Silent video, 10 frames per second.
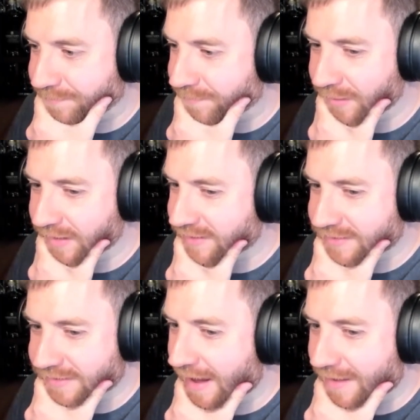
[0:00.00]
but
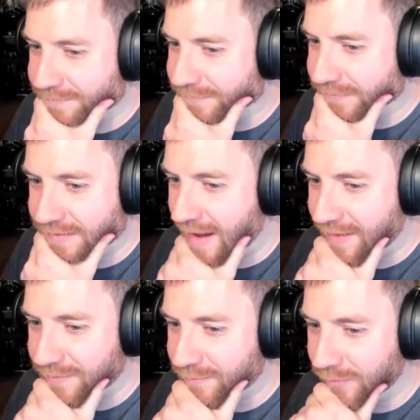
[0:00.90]
it's not
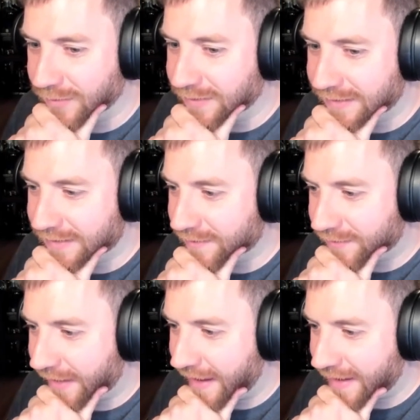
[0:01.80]
really
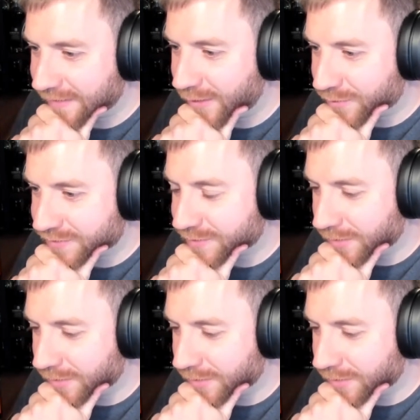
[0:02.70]
that noticeable.